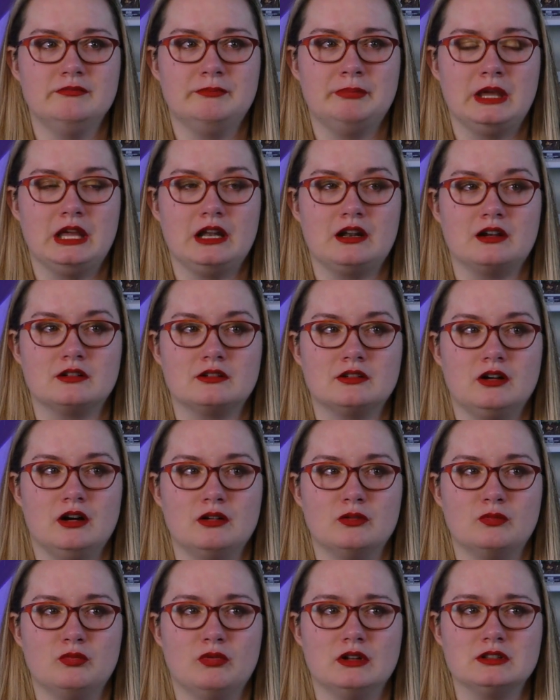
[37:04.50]
Peter
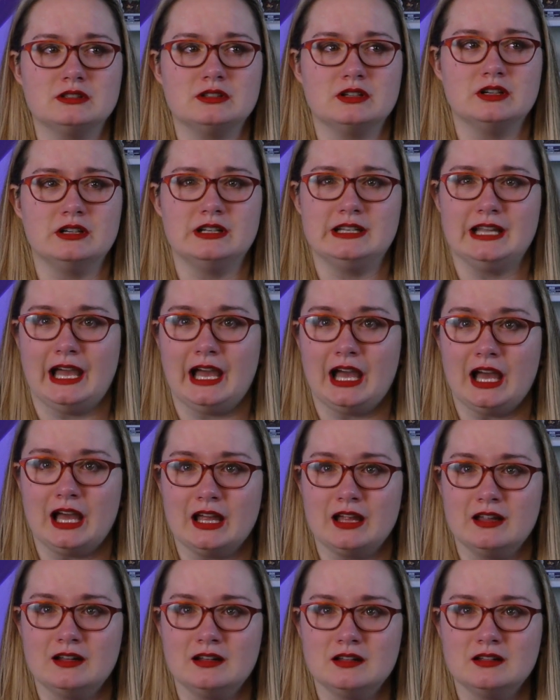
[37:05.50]
called Walter
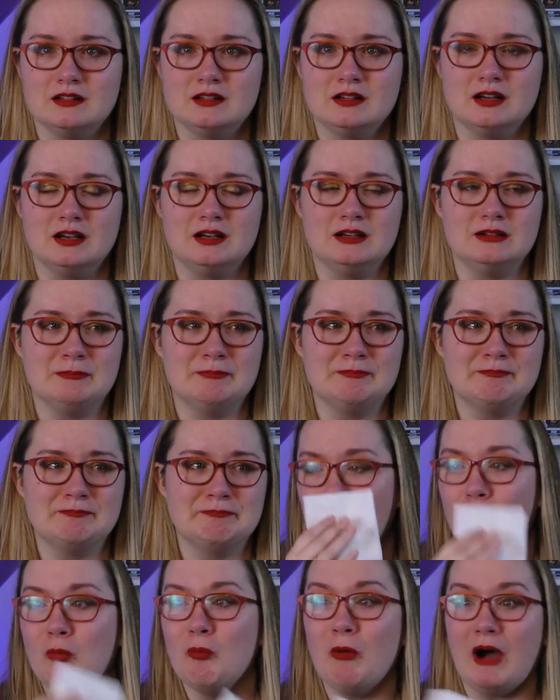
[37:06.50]
dad. Um,
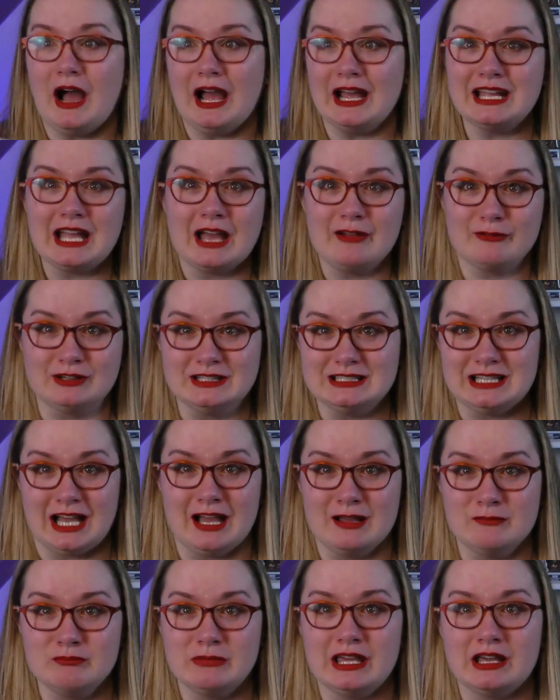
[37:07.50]
why every
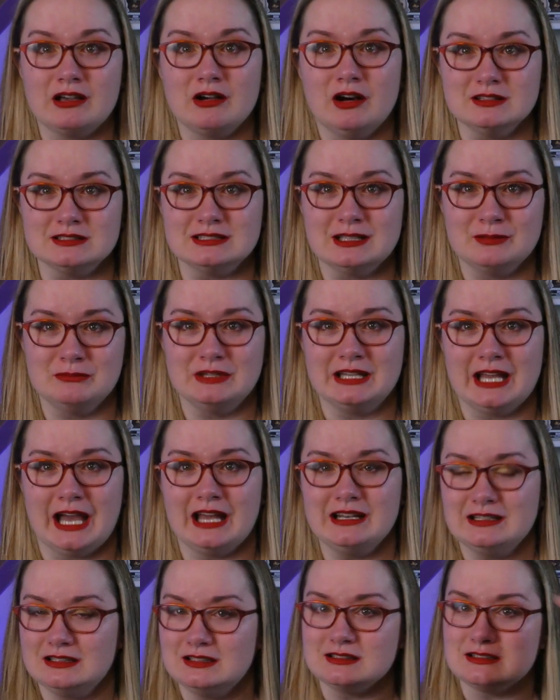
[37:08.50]
time he calls him
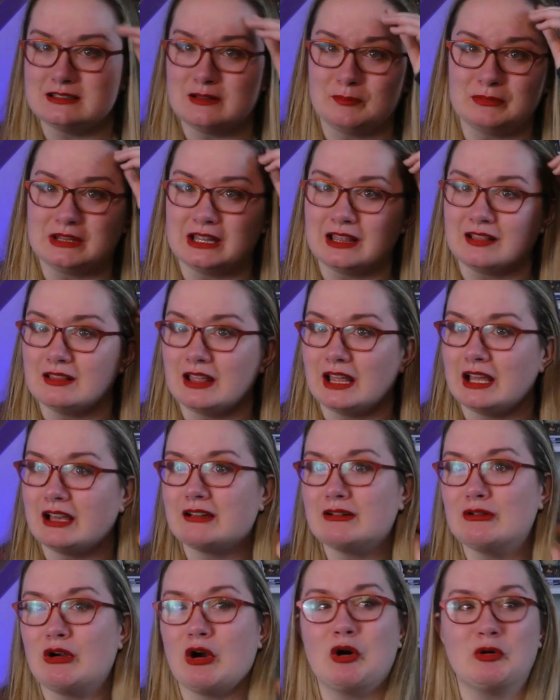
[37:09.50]
dad, something
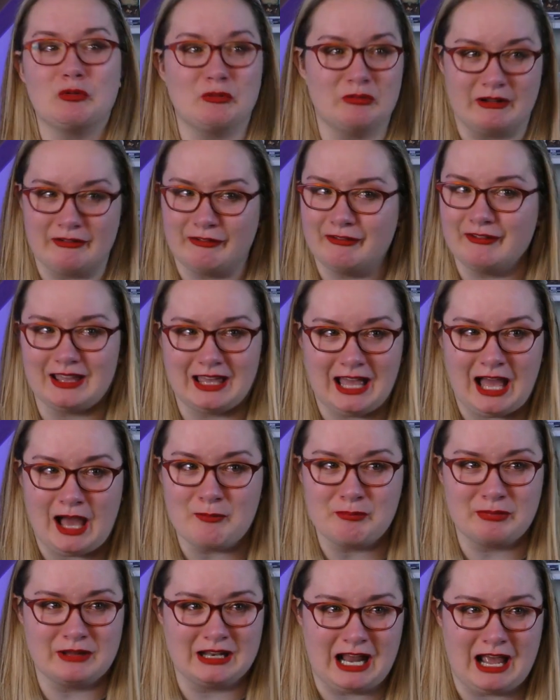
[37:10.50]
like horrific
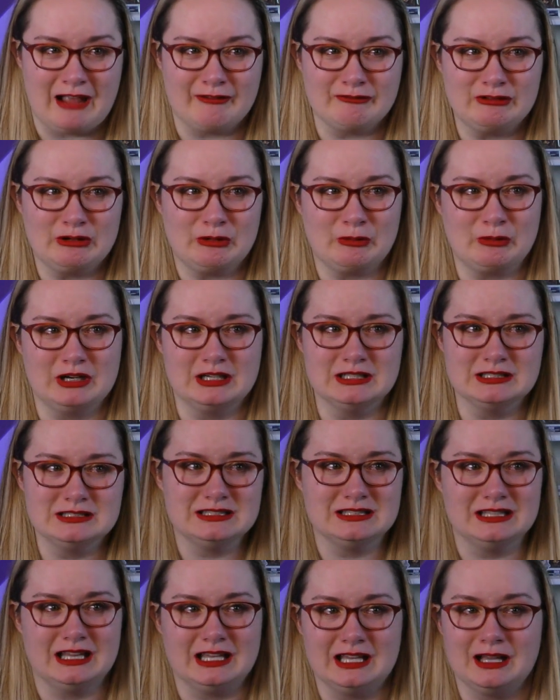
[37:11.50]
happen
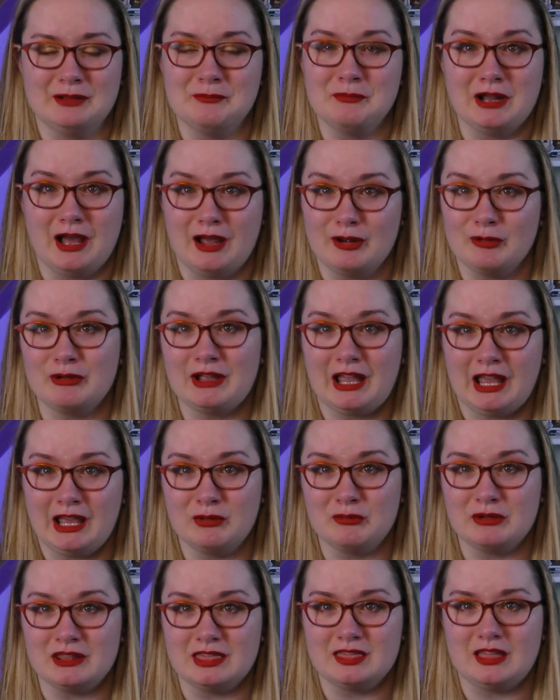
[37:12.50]
afterwards? Like, I'm not okay
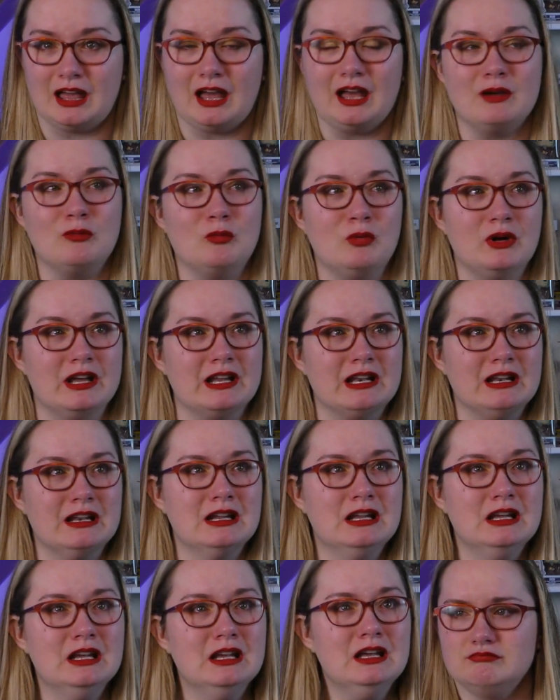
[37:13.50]
with that one.
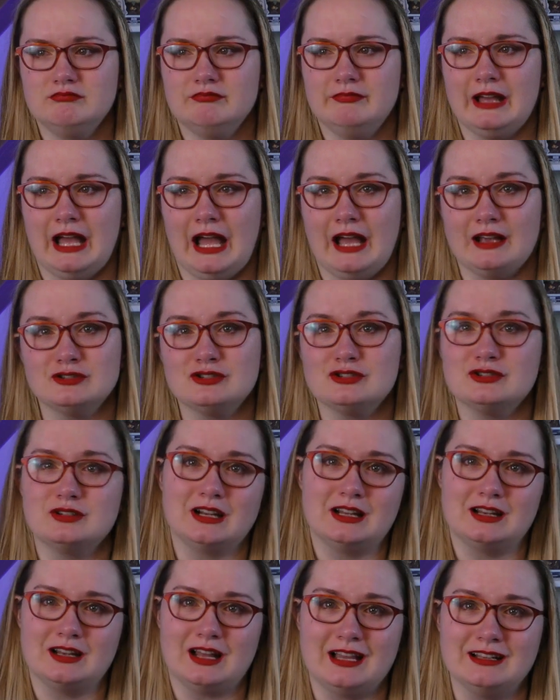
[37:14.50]

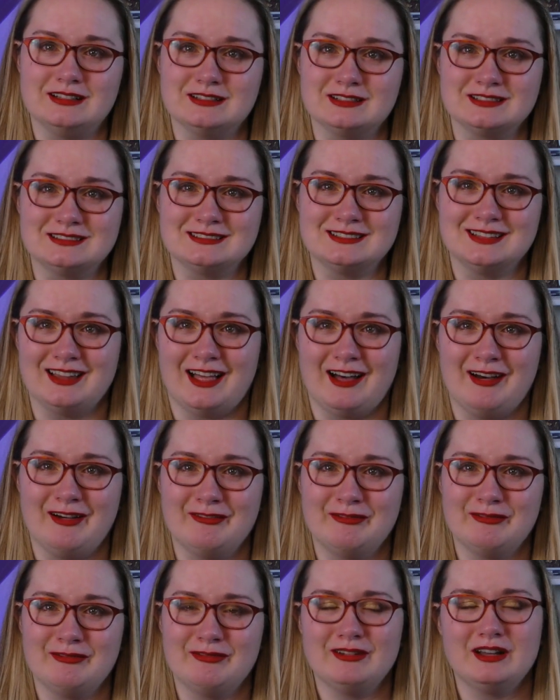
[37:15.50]
Astrid, I just
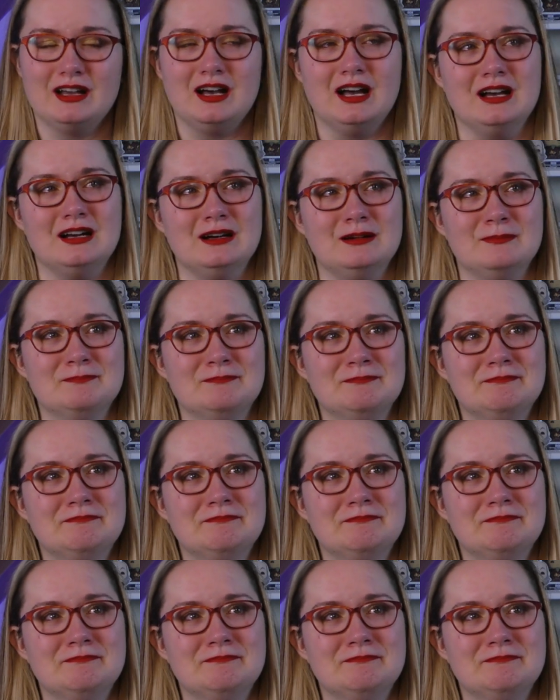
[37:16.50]
love. Um,